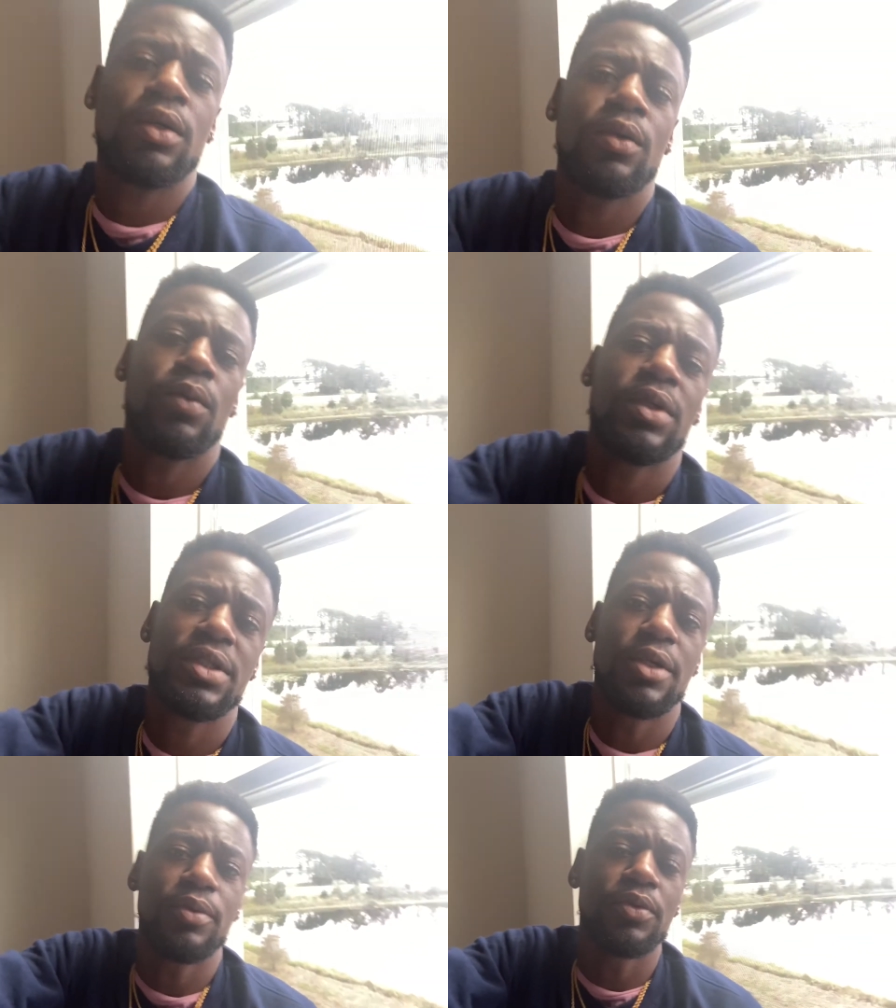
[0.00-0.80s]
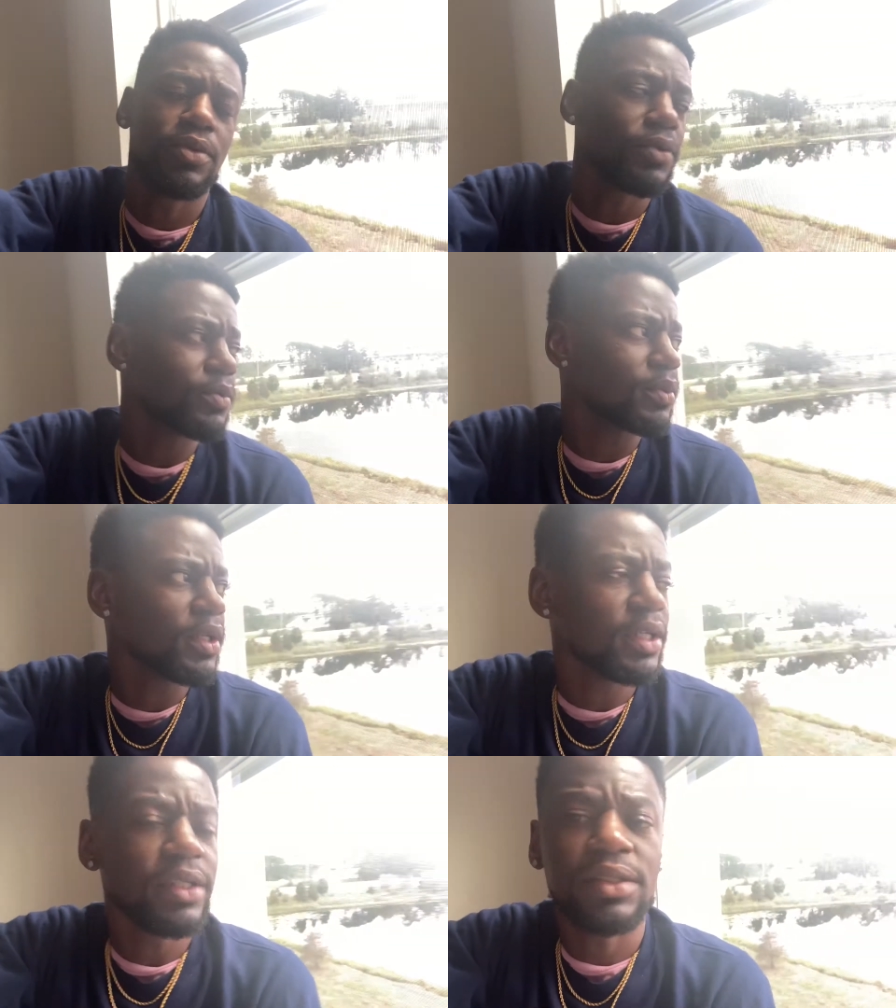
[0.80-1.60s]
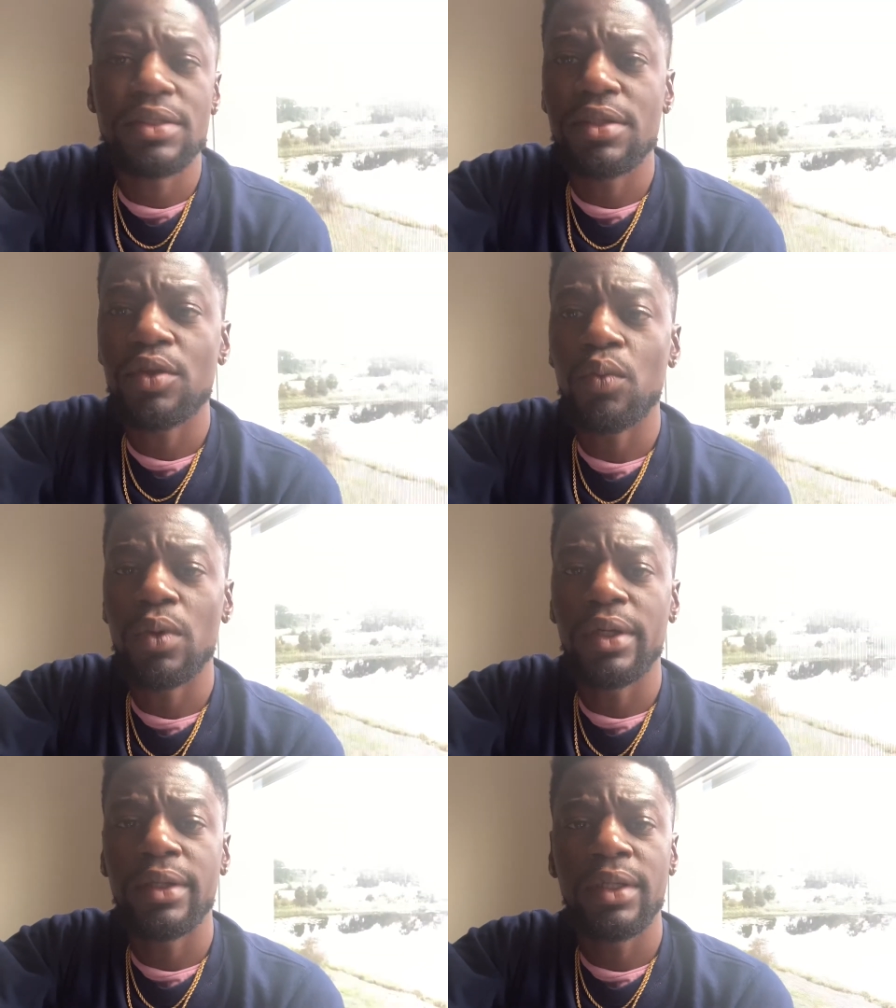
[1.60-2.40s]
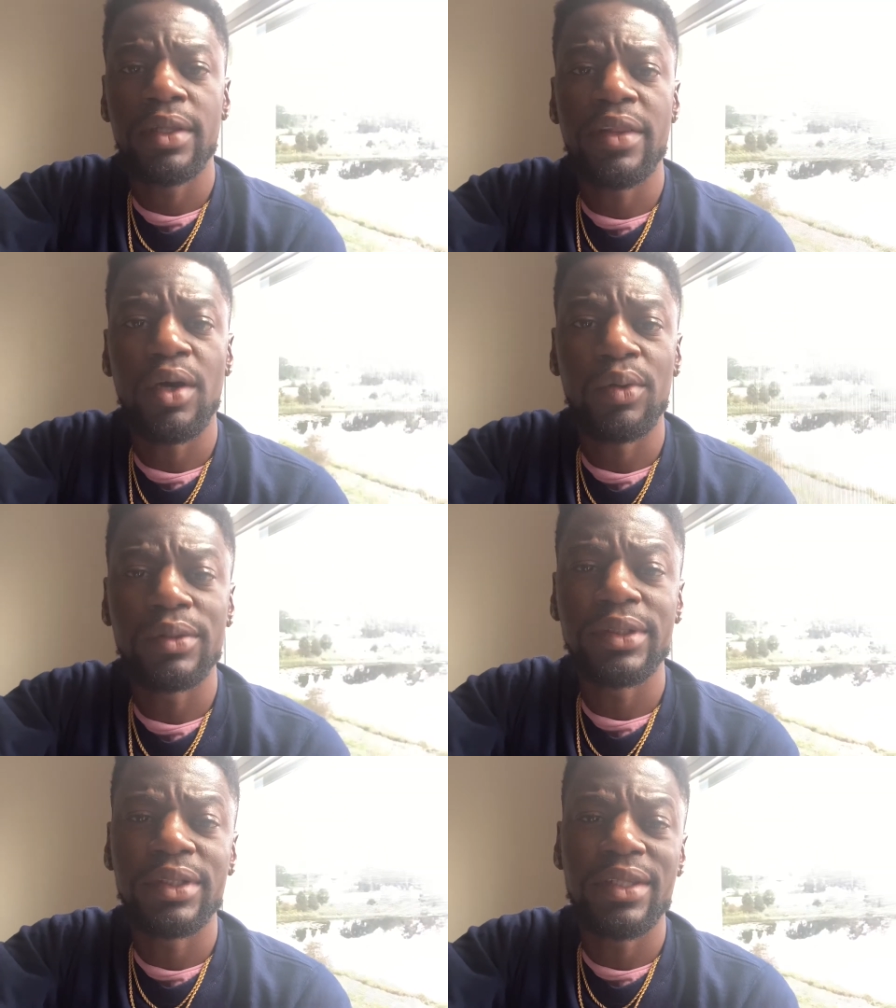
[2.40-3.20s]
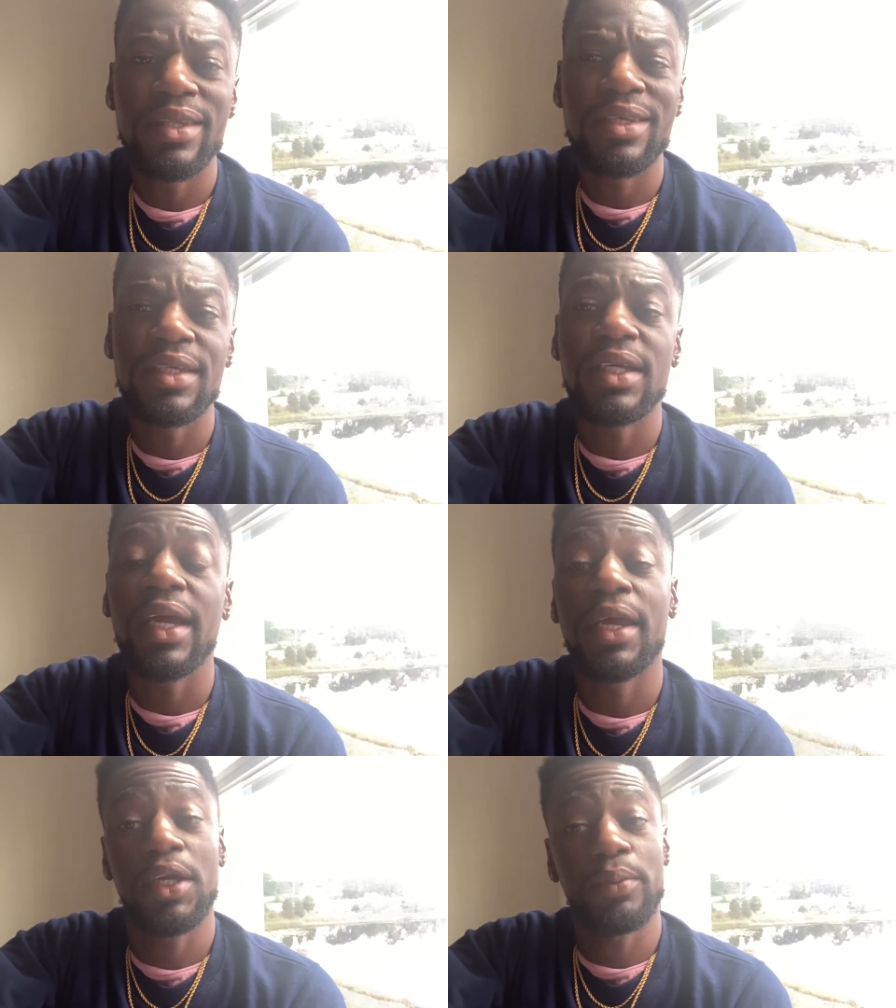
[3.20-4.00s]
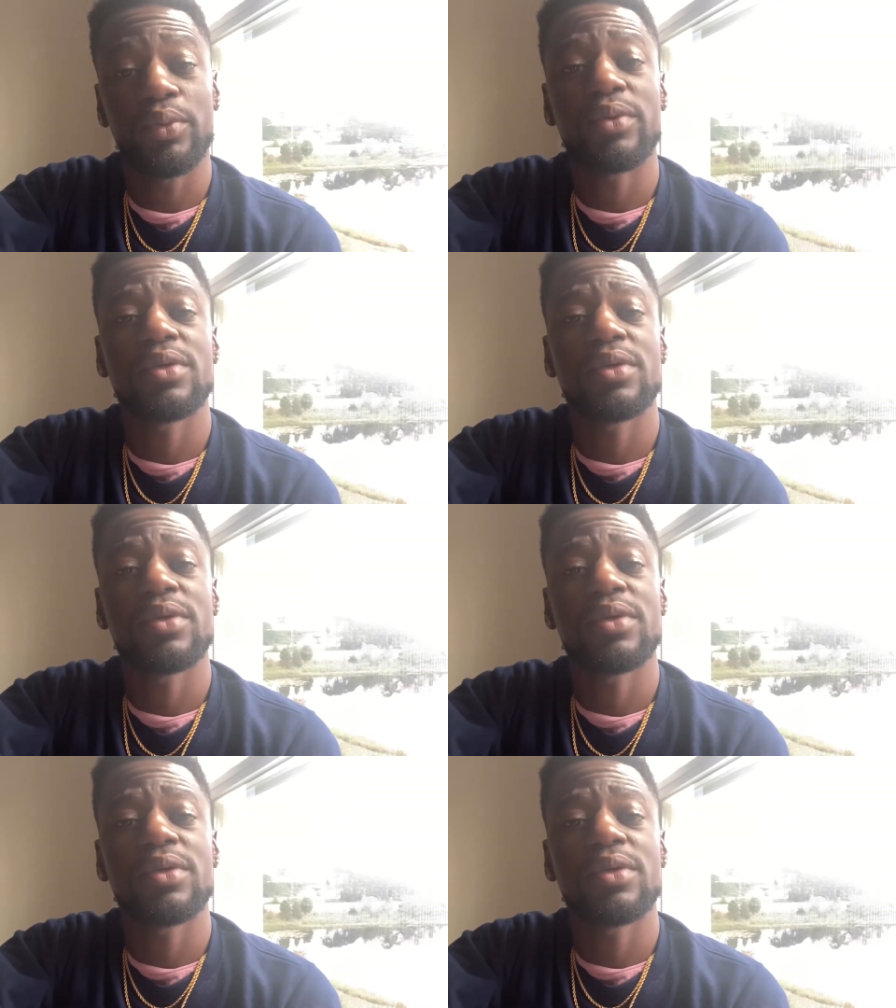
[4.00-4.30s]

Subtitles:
What's up, YouTube? It's the one, the only, the Emperor.